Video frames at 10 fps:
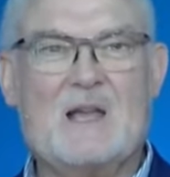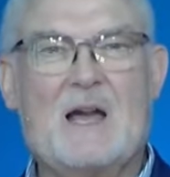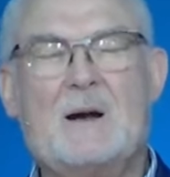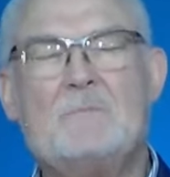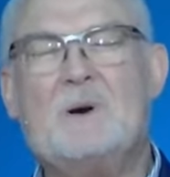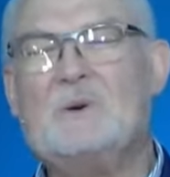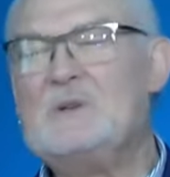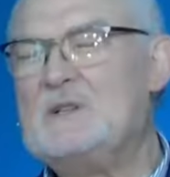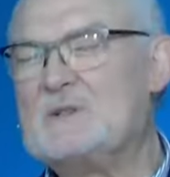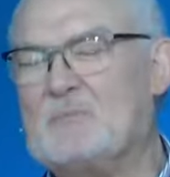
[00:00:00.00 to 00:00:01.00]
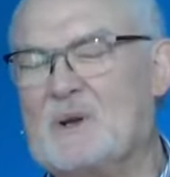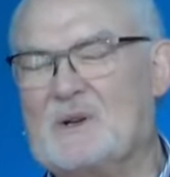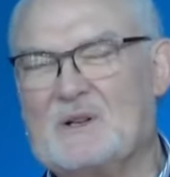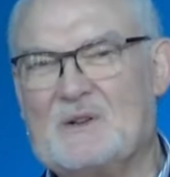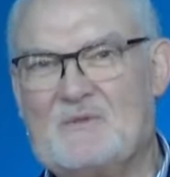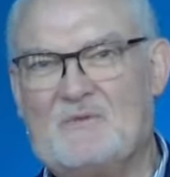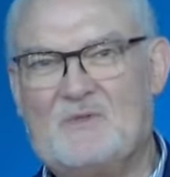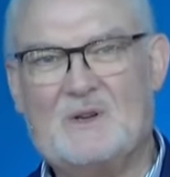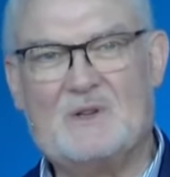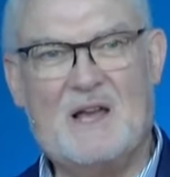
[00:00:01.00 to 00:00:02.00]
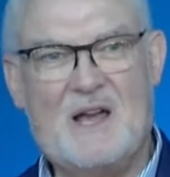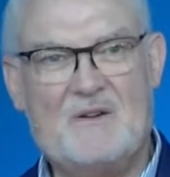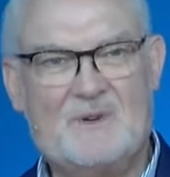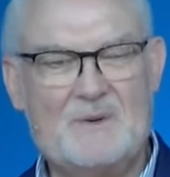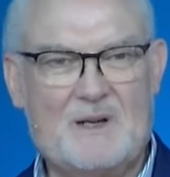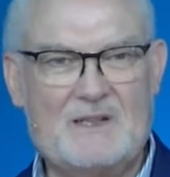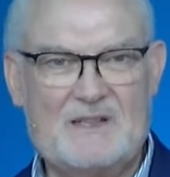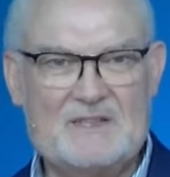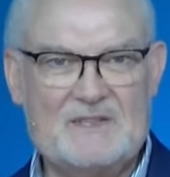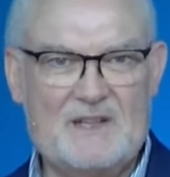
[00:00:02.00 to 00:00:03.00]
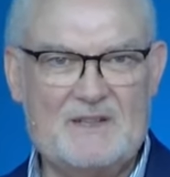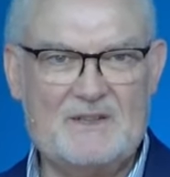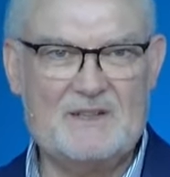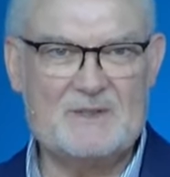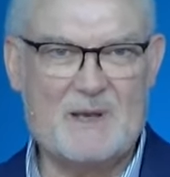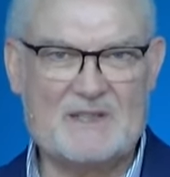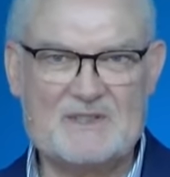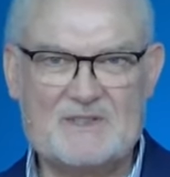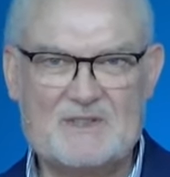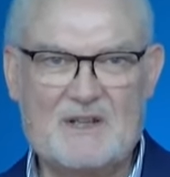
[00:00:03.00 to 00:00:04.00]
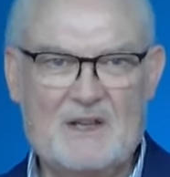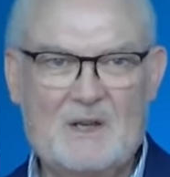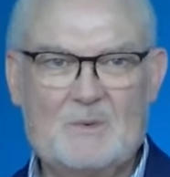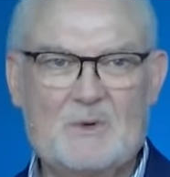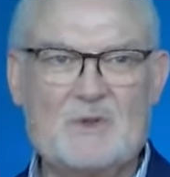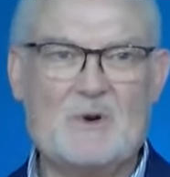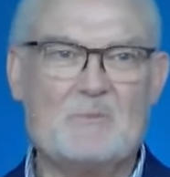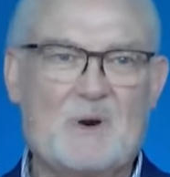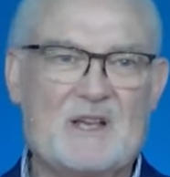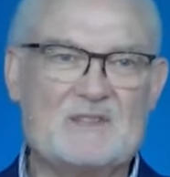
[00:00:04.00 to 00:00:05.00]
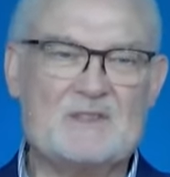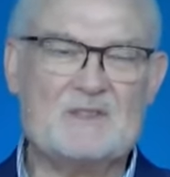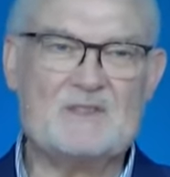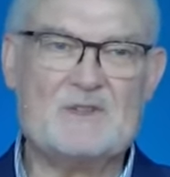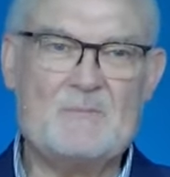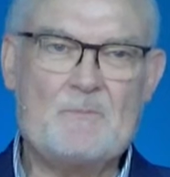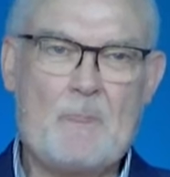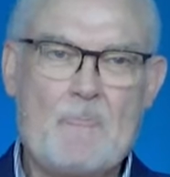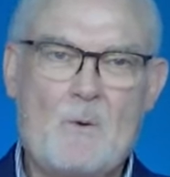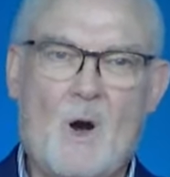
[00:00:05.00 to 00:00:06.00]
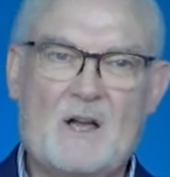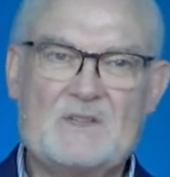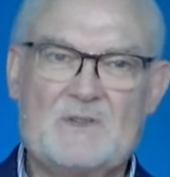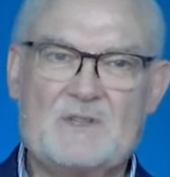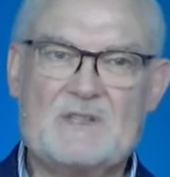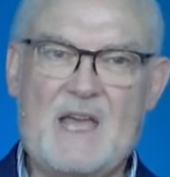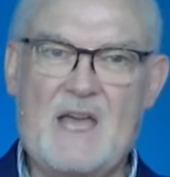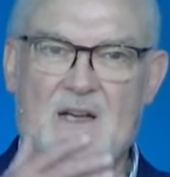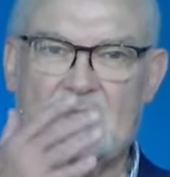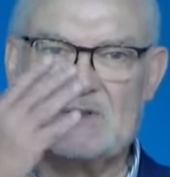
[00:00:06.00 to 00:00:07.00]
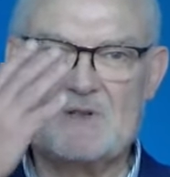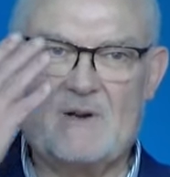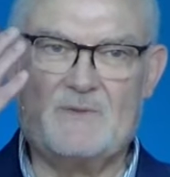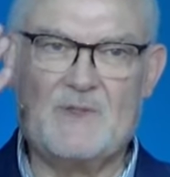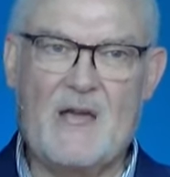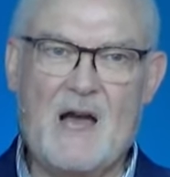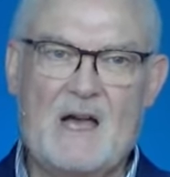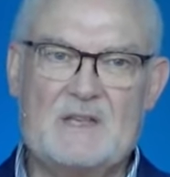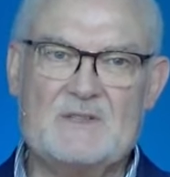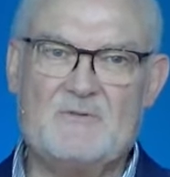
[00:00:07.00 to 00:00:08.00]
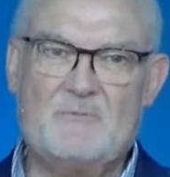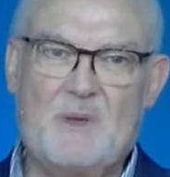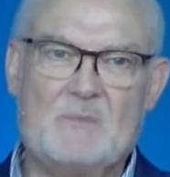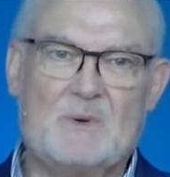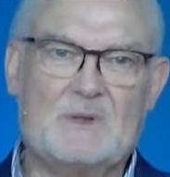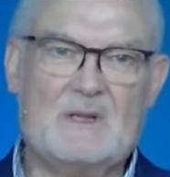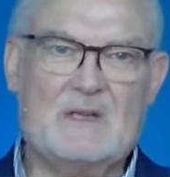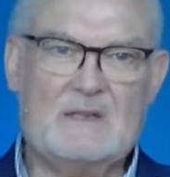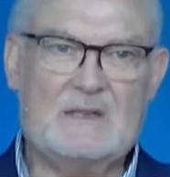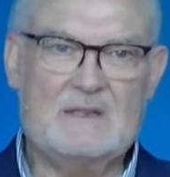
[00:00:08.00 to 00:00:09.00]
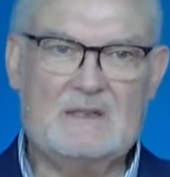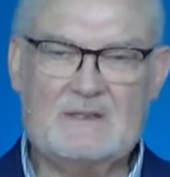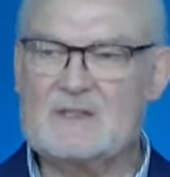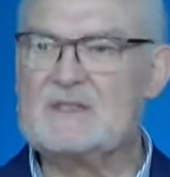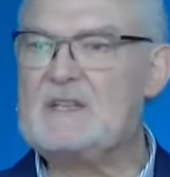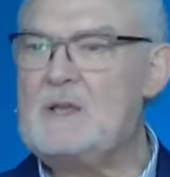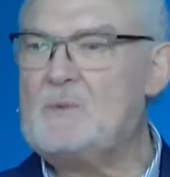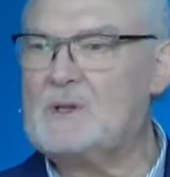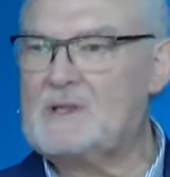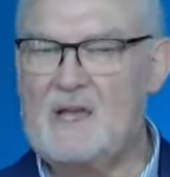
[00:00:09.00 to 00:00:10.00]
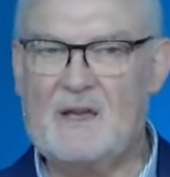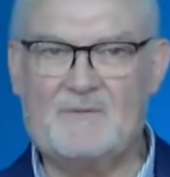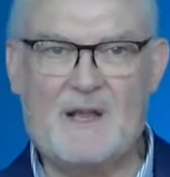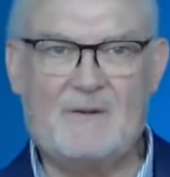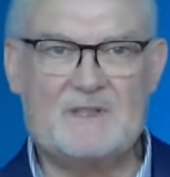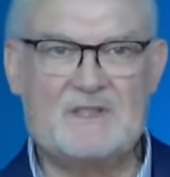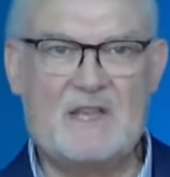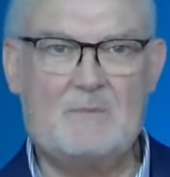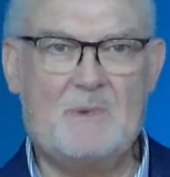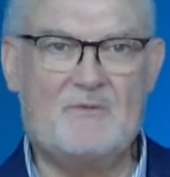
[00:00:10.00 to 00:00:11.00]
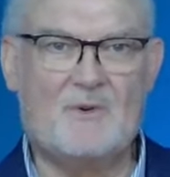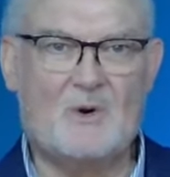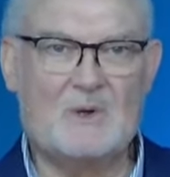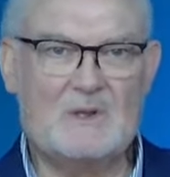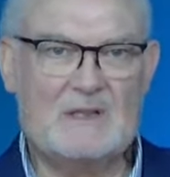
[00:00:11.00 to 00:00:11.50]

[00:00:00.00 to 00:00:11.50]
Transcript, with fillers: Come, Holy Spirit, fill everyone listening to this message with your presence. Wash the scales off of the eyes of people to see what they have never seen before.